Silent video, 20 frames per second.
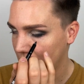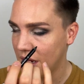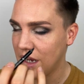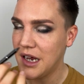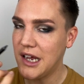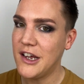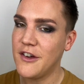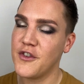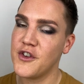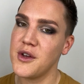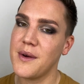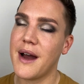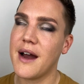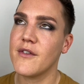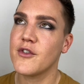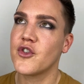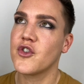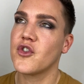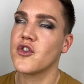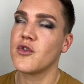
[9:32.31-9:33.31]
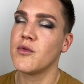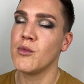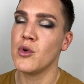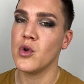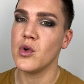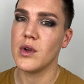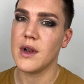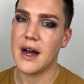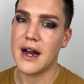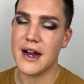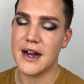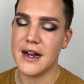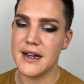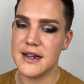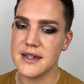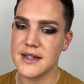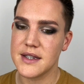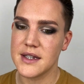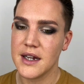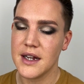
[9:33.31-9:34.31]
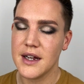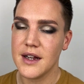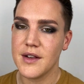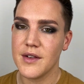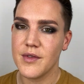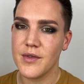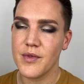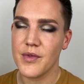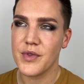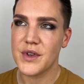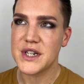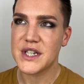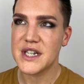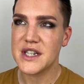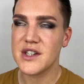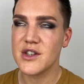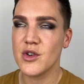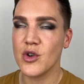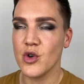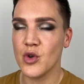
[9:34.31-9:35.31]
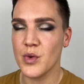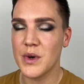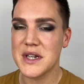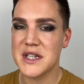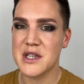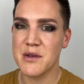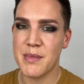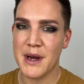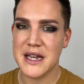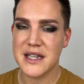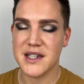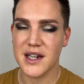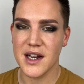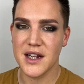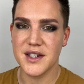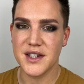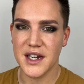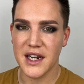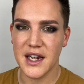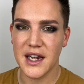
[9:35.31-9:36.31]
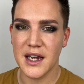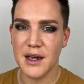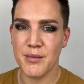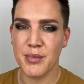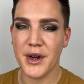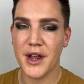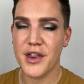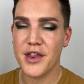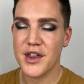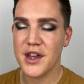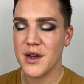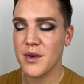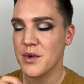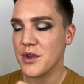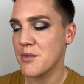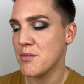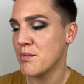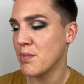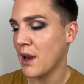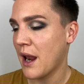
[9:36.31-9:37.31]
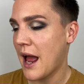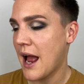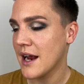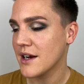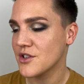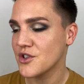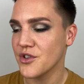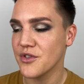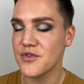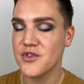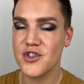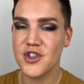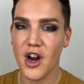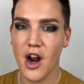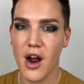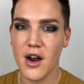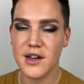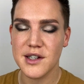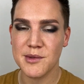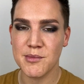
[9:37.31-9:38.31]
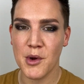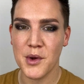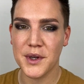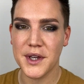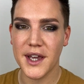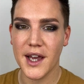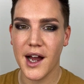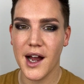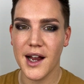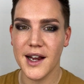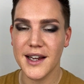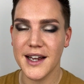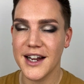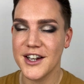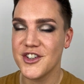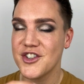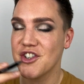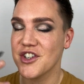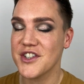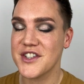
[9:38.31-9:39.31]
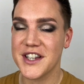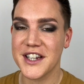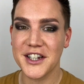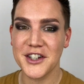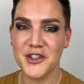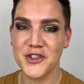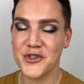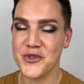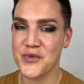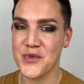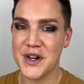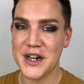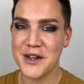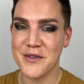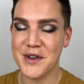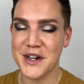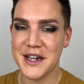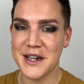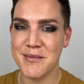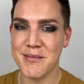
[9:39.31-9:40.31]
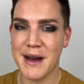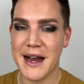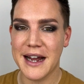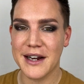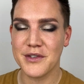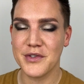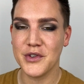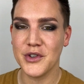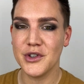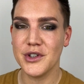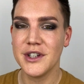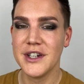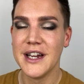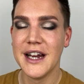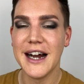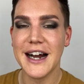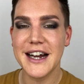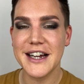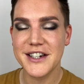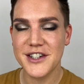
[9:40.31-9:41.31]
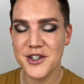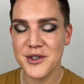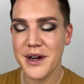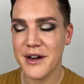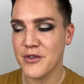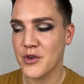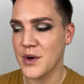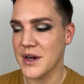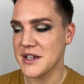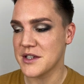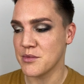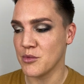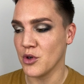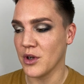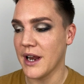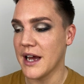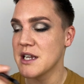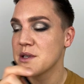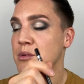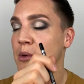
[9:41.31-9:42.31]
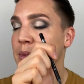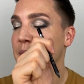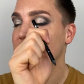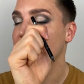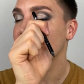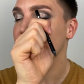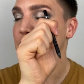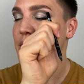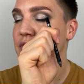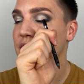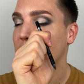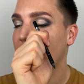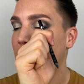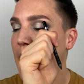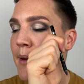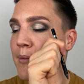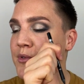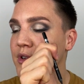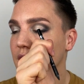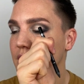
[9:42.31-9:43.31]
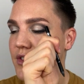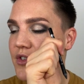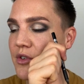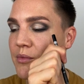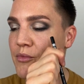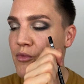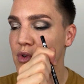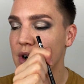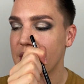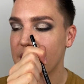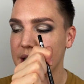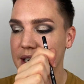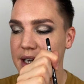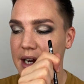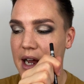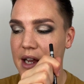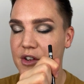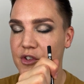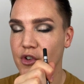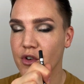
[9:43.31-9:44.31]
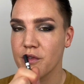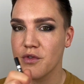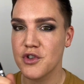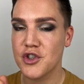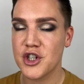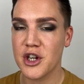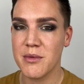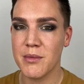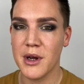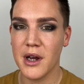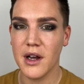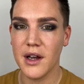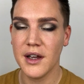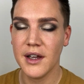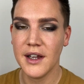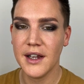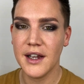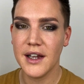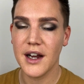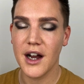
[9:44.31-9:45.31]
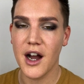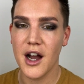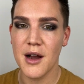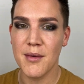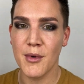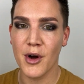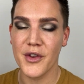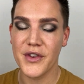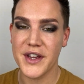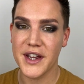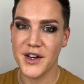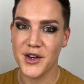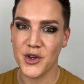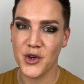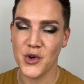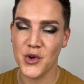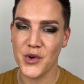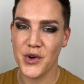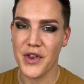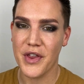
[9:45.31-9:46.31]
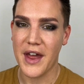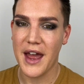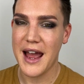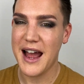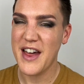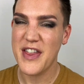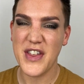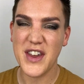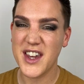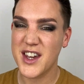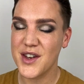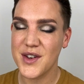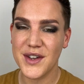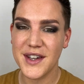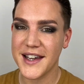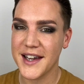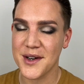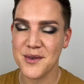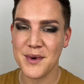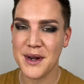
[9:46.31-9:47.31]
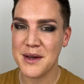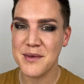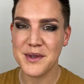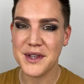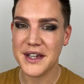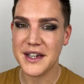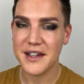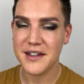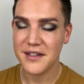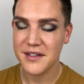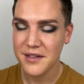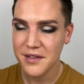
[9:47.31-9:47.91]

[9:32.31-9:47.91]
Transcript: If you have small eyes, this isn't always the best idea, but I think with a black sort of dark smoky eye, I just think it looks really, really impactful. I do have quite small eyes, but because we've kept some really nice sort of shimmer on the inner corner there, I think you can get away with it.